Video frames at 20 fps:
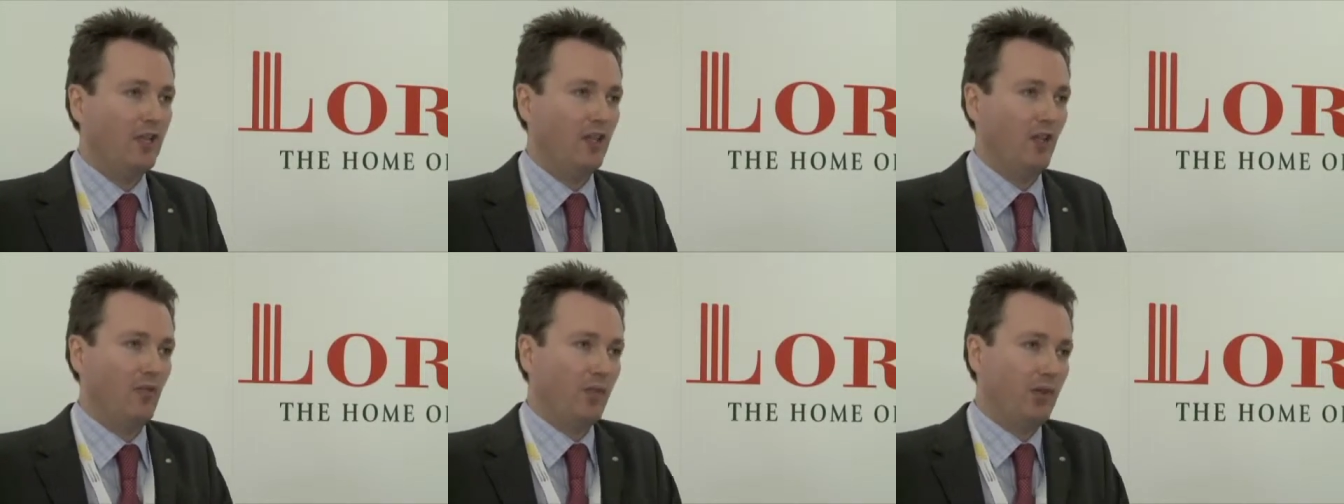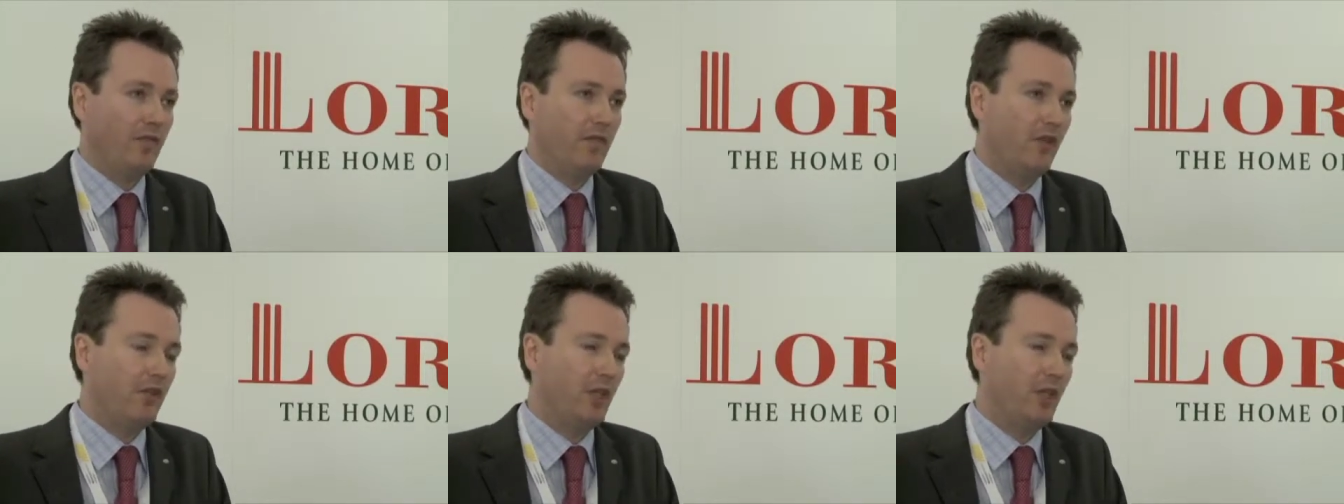
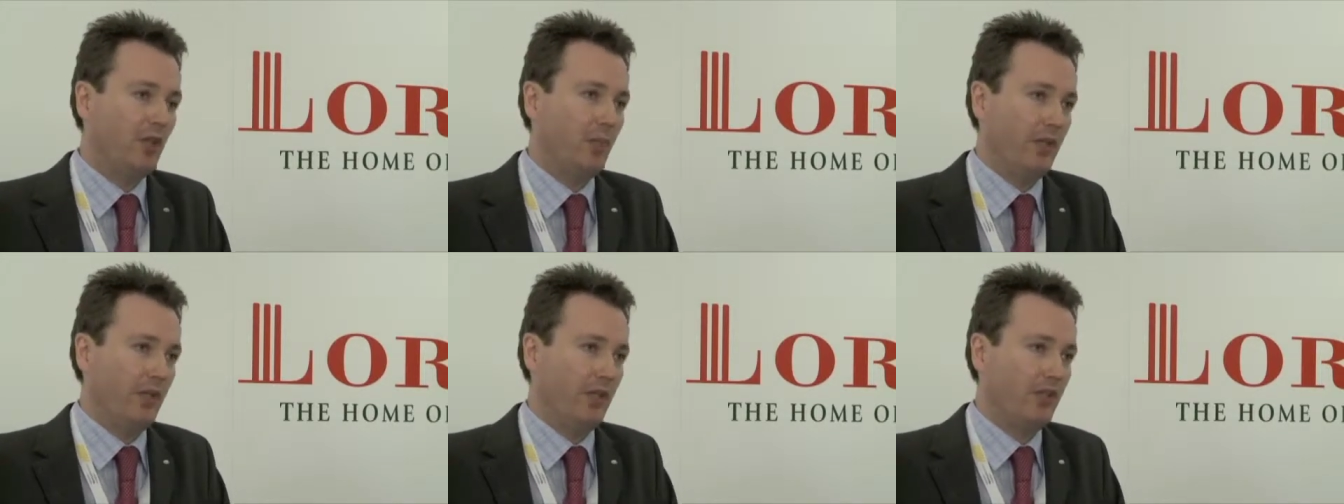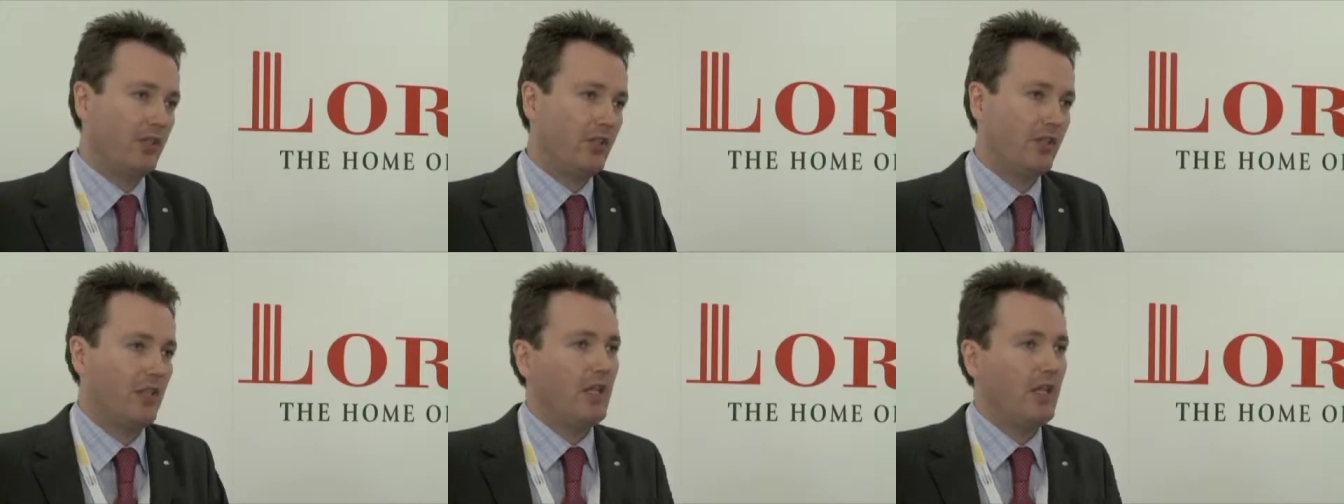number of
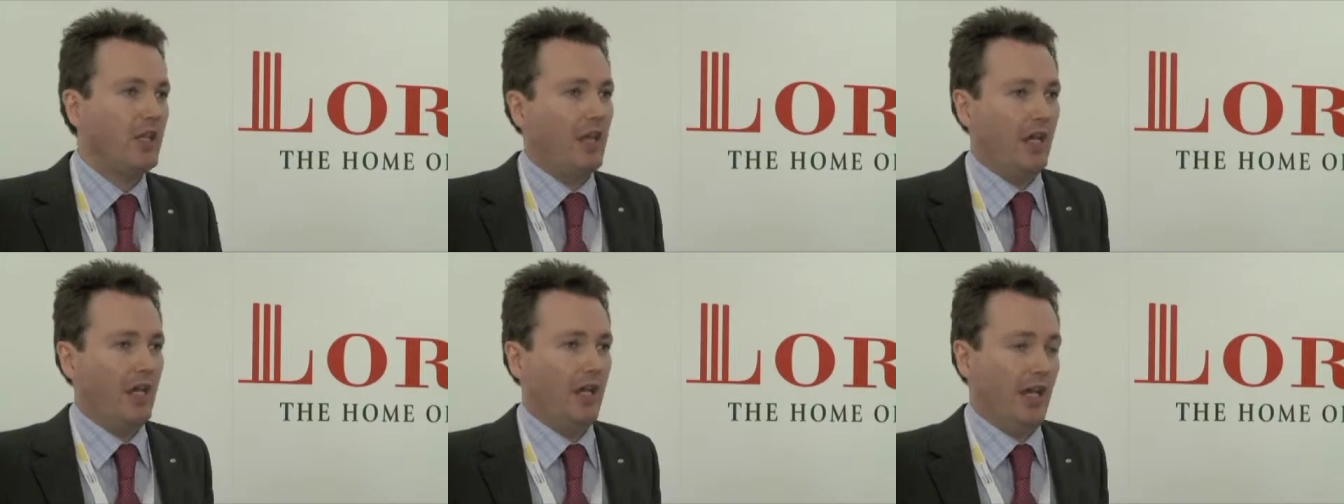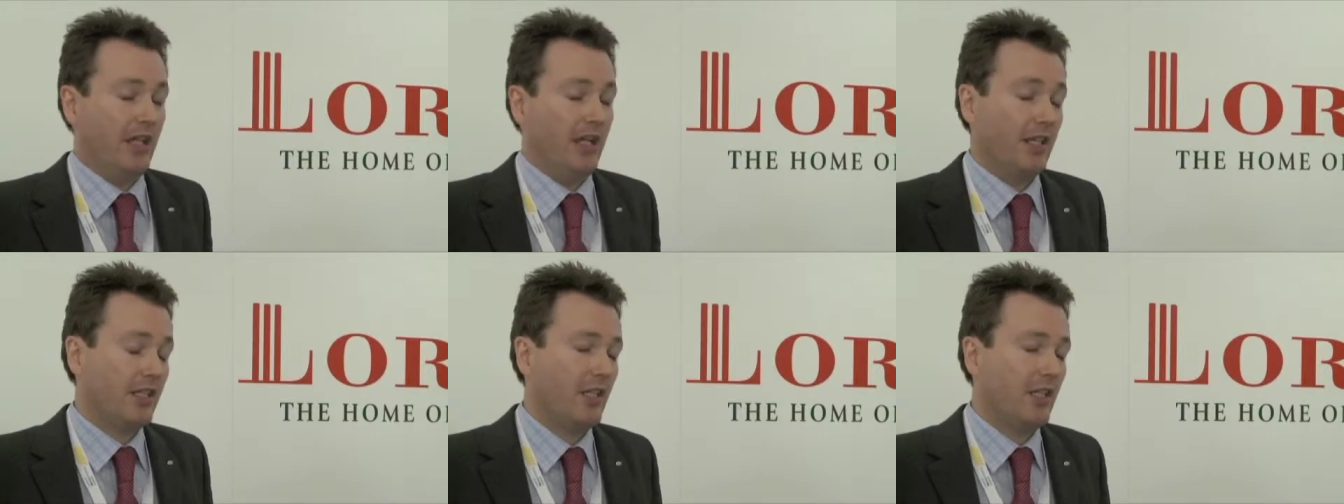occupants, uh,
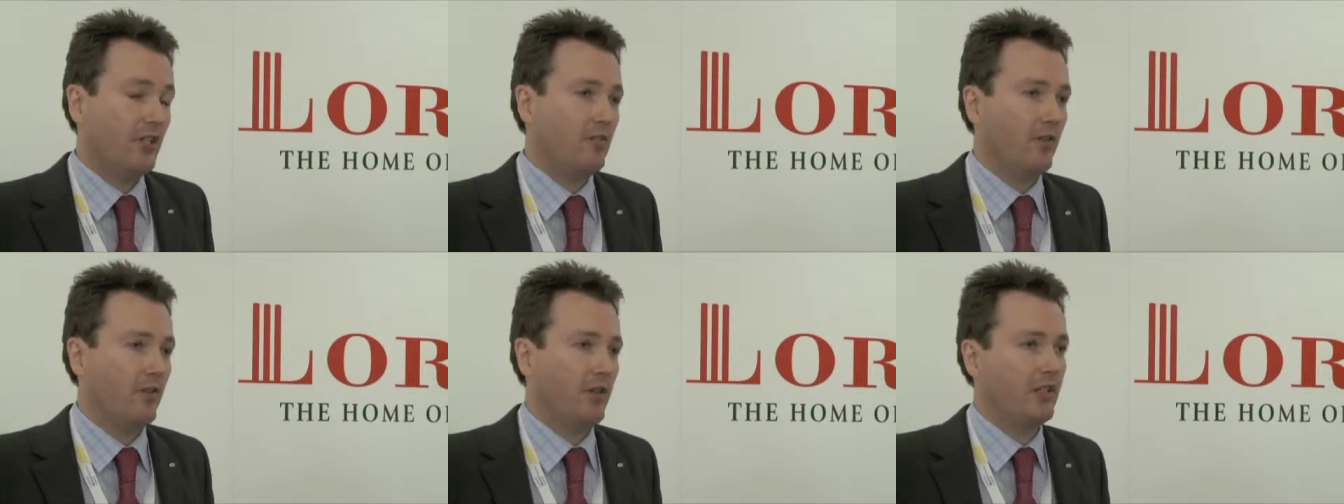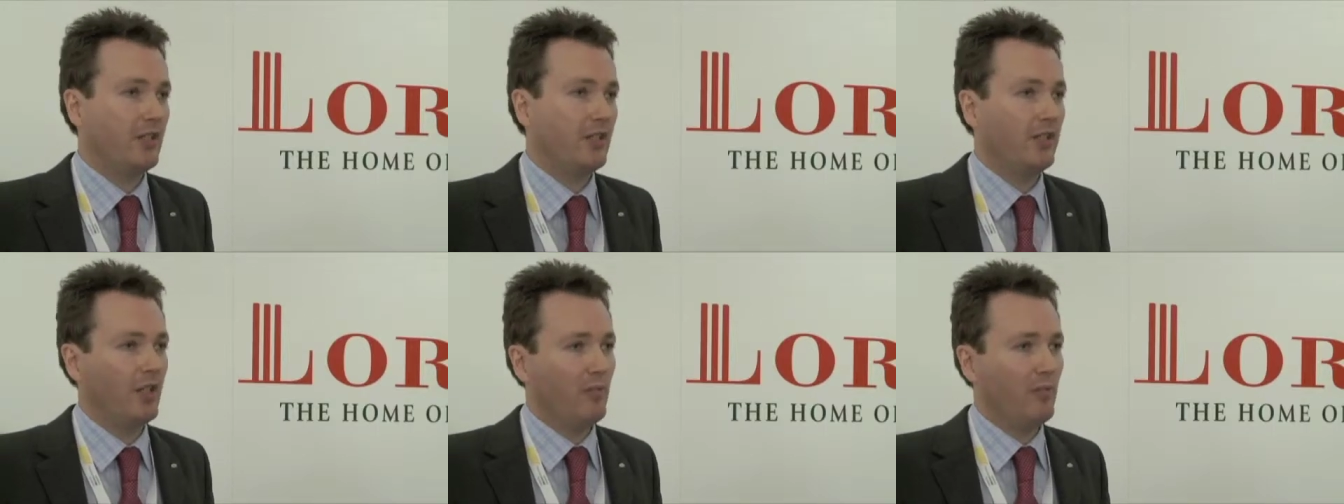etc.,
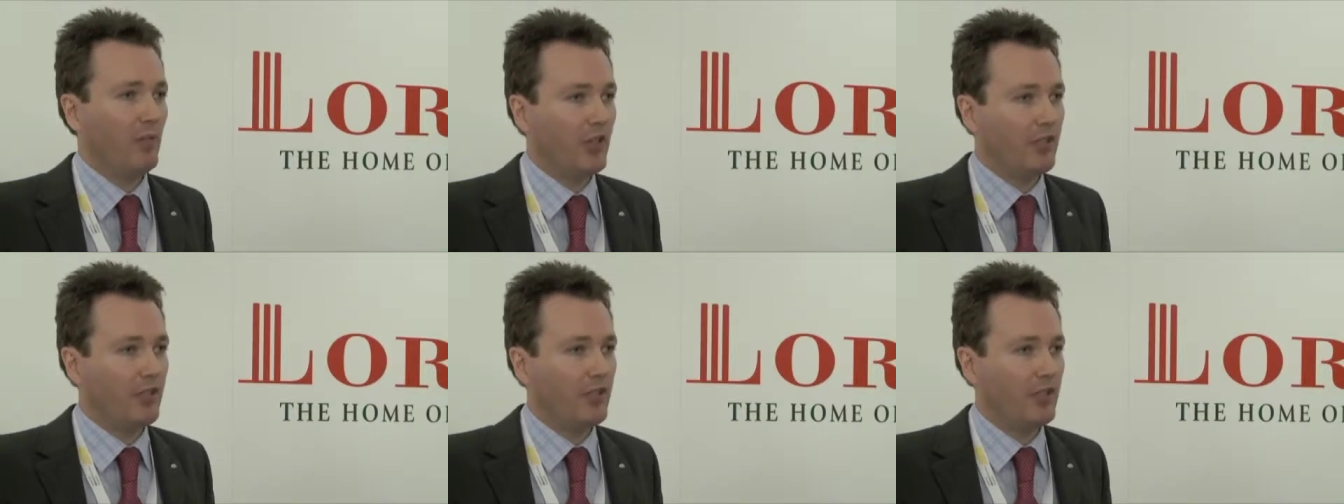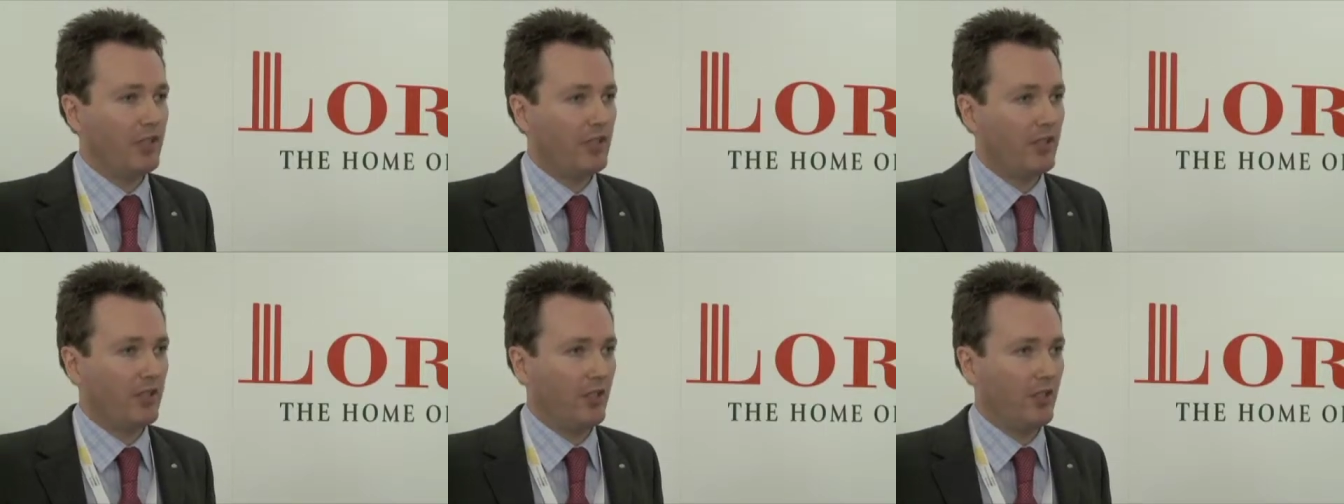to the
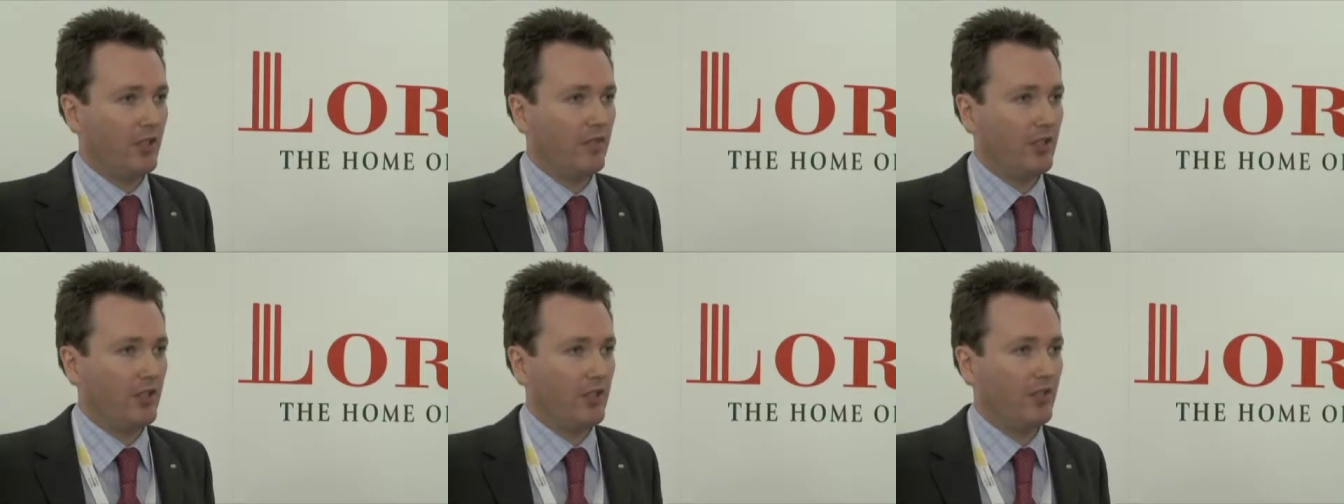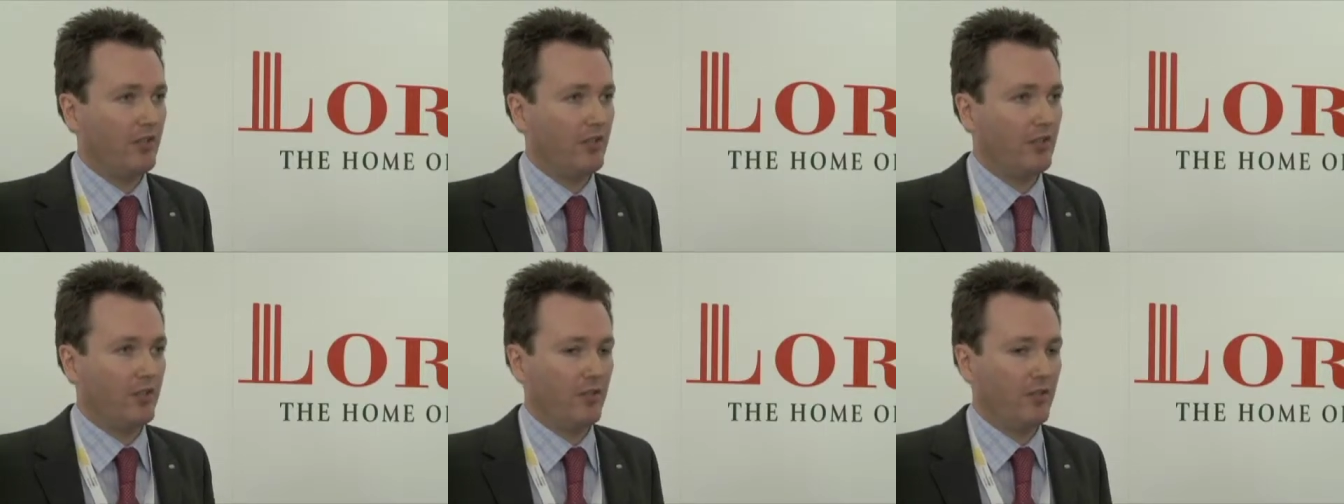emergency services